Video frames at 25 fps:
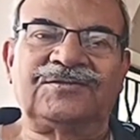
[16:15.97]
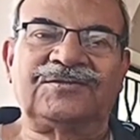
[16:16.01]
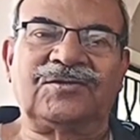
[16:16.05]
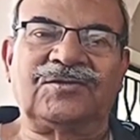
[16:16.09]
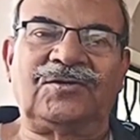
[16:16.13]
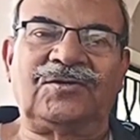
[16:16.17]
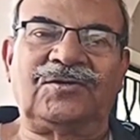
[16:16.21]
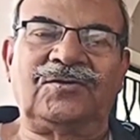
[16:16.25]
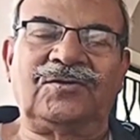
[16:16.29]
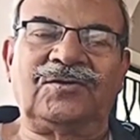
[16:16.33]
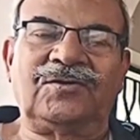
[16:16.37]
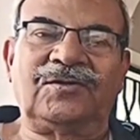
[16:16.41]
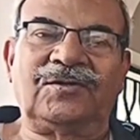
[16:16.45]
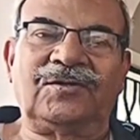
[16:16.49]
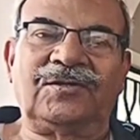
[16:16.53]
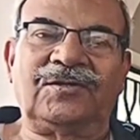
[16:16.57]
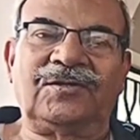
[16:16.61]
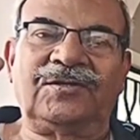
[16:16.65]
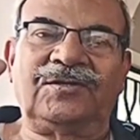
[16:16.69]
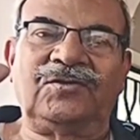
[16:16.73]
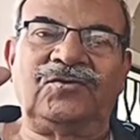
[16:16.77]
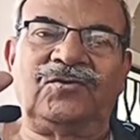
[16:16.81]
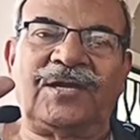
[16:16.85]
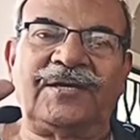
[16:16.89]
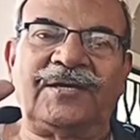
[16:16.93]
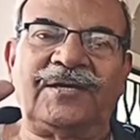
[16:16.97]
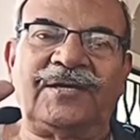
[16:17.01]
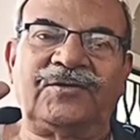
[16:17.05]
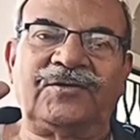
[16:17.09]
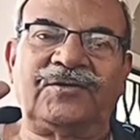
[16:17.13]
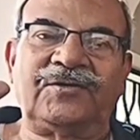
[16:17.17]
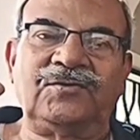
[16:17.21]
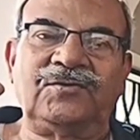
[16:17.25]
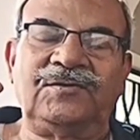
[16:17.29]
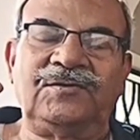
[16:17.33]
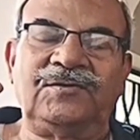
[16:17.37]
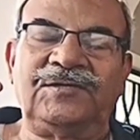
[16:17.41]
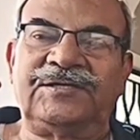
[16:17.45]
So you had
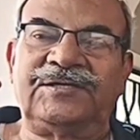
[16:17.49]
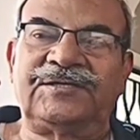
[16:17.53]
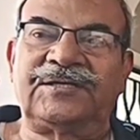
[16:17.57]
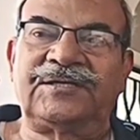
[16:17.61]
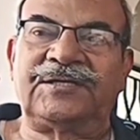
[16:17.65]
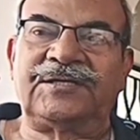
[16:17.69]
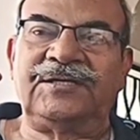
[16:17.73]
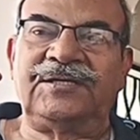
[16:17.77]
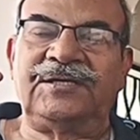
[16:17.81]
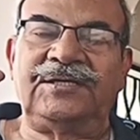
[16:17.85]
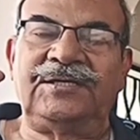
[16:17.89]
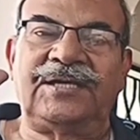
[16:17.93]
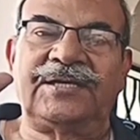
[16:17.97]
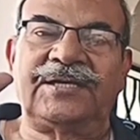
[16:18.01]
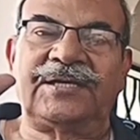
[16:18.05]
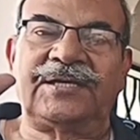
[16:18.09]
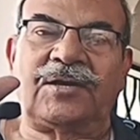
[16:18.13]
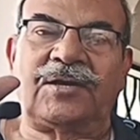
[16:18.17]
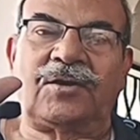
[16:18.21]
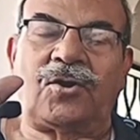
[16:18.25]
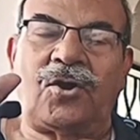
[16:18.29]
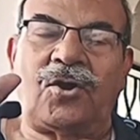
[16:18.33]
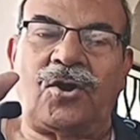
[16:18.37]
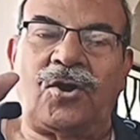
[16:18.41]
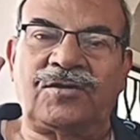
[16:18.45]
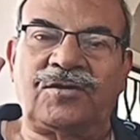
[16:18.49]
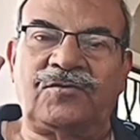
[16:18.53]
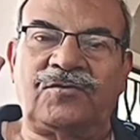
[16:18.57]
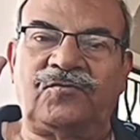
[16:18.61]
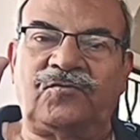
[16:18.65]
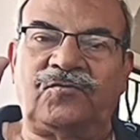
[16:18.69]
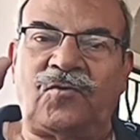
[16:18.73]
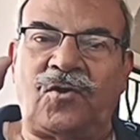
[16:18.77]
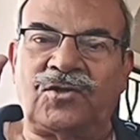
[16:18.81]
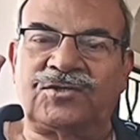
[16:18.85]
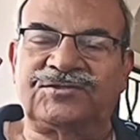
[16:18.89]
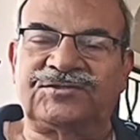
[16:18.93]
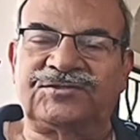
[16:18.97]
to literally like a hawk
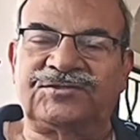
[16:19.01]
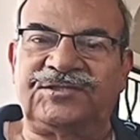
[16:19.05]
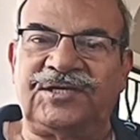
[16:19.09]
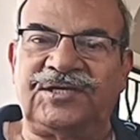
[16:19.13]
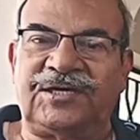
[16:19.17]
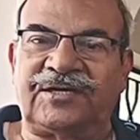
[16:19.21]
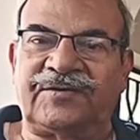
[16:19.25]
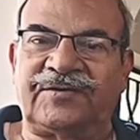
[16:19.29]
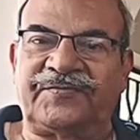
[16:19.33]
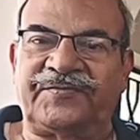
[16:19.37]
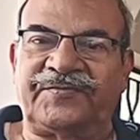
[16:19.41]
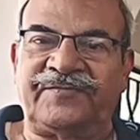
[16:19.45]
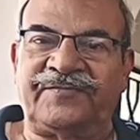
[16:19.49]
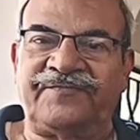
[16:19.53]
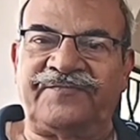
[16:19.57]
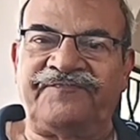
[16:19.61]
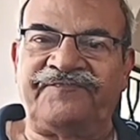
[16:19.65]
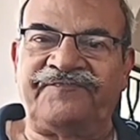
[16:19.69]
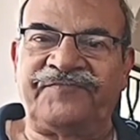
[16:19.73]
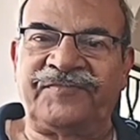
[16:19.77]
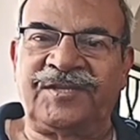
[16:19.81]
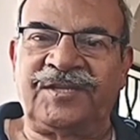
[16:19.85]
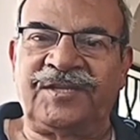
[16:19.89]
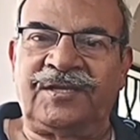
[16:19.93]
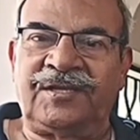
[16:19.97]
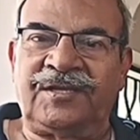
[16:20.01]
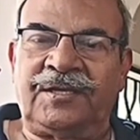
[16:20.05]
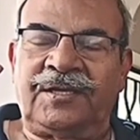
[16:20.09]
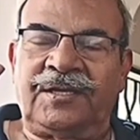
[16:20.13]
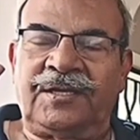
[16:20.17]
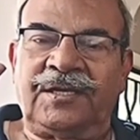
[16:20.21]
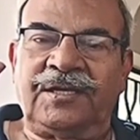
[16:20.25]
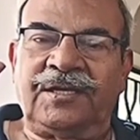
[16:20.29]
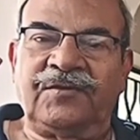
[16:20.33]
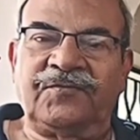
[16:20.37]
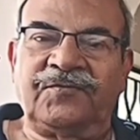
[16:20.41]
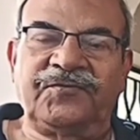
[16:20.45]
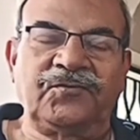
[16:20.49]
watch the RPM.
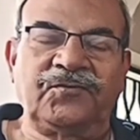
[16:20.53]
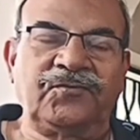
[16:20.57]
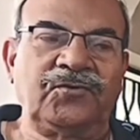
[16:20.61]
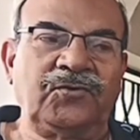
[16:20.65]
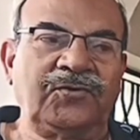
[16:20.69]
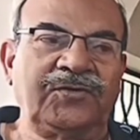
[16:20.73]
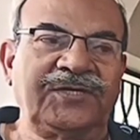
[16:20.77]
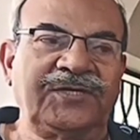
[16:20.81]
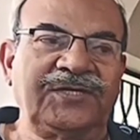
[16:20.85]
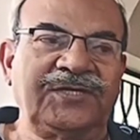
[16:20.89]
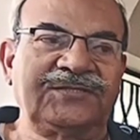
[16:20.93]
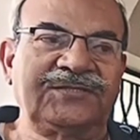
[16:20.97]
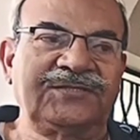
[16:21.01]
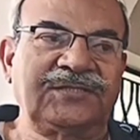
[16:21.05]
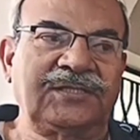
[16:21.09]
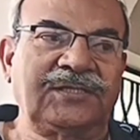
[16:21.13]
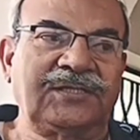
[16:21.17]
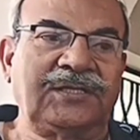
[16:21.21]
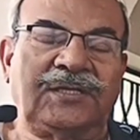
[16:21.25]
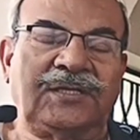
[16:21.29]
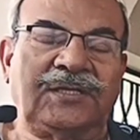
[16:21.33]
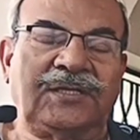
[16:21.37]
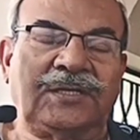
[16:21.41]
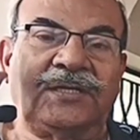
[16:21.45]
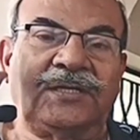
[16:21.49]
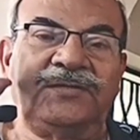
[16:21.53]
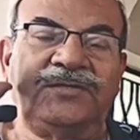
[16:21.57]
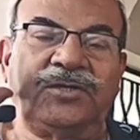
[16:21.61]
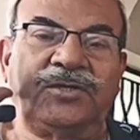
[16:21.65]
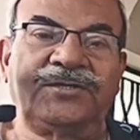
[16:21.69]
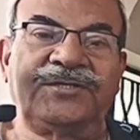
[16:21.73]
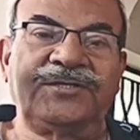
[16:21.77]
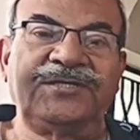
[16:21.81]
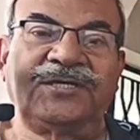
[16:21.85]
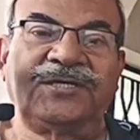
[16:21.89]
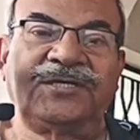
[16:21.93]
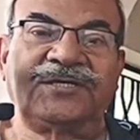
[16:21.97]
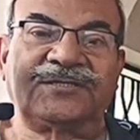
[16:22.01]
If you notice
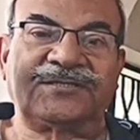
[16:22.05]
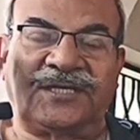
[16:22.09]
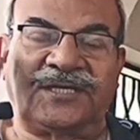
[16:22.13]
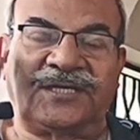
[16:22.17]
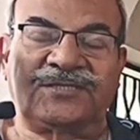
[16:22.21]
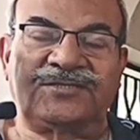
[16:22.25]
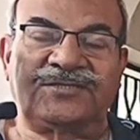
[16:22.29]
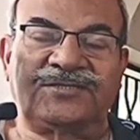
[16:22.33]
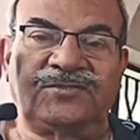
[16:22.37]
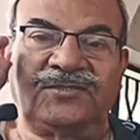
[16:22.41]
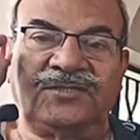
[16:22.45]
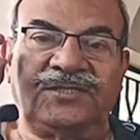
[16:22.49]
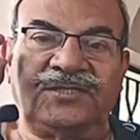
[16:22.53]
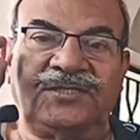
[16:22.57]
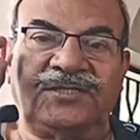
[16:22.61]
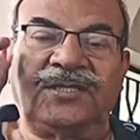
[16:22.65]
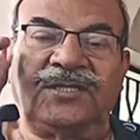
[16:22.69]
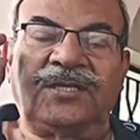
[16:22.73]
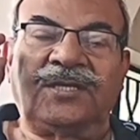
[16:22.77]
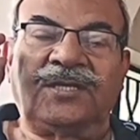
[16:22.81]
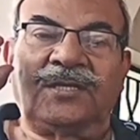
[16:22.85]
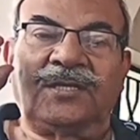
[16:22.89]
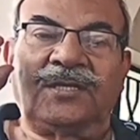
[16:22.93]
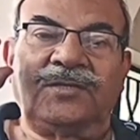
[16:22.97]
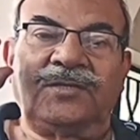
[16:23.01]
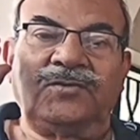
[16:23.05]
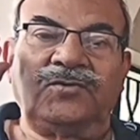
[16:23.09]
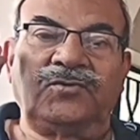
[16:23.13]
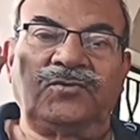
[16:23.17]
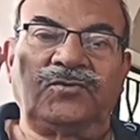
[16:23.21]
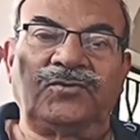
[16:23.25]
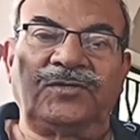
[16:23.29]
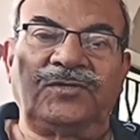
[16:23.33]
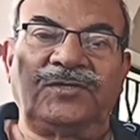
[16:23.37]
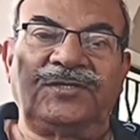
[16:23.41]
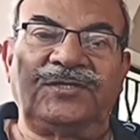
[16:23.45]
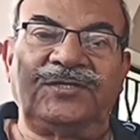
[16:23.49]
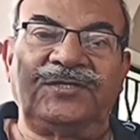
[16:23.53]
your ears actually, you
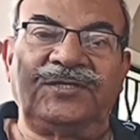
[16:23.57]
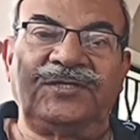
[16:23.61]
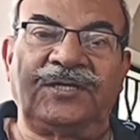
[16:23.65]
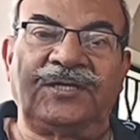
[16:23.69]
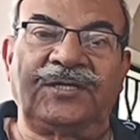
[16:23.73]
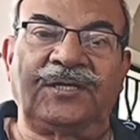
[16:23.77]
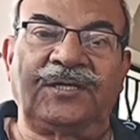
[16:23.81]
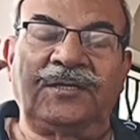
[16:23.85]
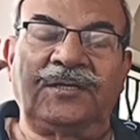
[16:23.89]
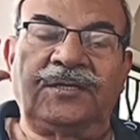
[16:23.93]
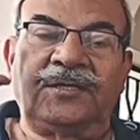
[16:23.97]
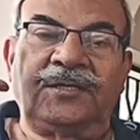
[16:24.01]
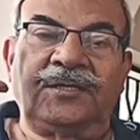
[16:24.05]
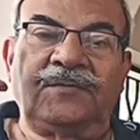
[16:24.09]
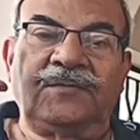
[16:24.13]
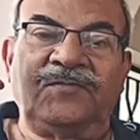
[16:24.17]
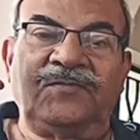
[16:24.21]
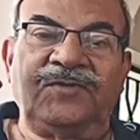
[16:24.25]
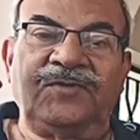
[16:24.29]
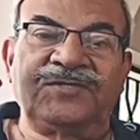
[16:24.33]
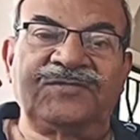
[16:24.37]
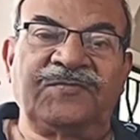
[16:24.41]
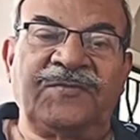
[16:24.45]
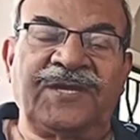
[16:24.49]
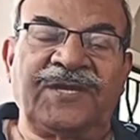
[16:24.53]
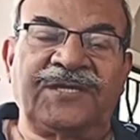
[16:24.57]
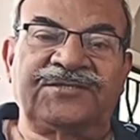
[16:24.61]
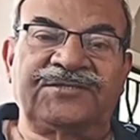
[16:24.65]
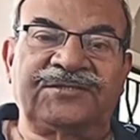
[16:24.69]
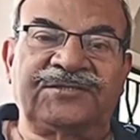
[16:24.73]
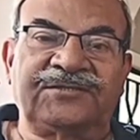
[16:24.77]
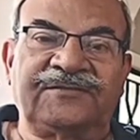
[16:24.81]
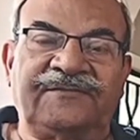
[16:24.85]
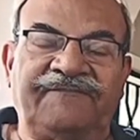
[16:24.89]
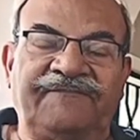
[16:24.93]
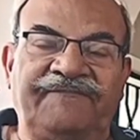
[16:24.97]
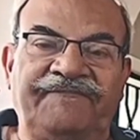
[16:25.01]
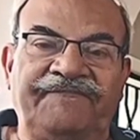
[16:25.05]
could hear
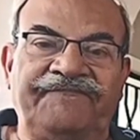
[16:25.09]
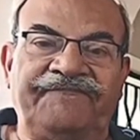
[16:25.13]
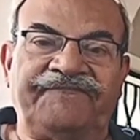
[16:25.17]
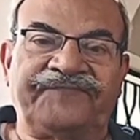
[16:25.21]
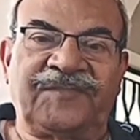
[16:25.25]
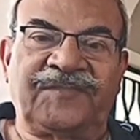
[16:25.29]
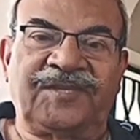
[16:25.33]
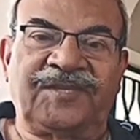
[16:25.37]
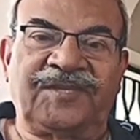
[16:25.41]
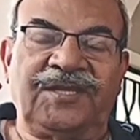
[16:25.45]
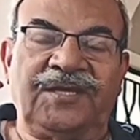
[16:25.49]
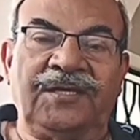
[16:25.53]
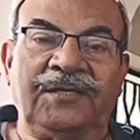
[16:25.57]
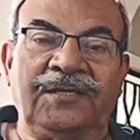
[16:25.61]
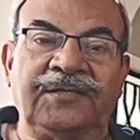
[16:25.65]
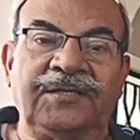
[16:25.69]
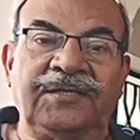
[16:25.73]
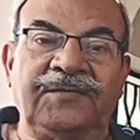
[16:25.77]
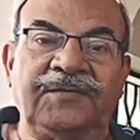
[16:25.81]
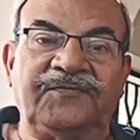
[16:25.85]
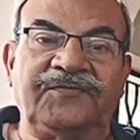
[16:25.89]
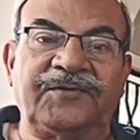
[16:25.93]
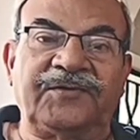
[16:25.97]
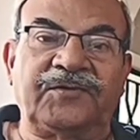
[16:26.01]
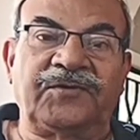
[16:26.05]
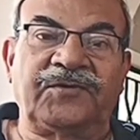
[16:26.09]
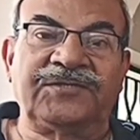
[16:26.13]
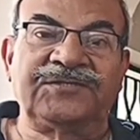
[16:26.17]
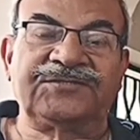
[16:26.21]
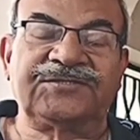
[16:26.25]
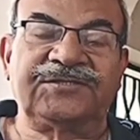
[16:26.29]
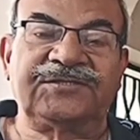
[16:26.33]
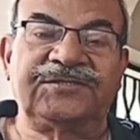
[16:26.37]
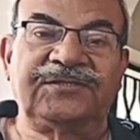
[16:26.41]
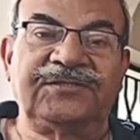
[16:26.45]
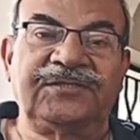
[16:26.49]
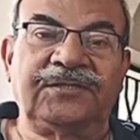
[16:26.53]
mismatch in the frequency.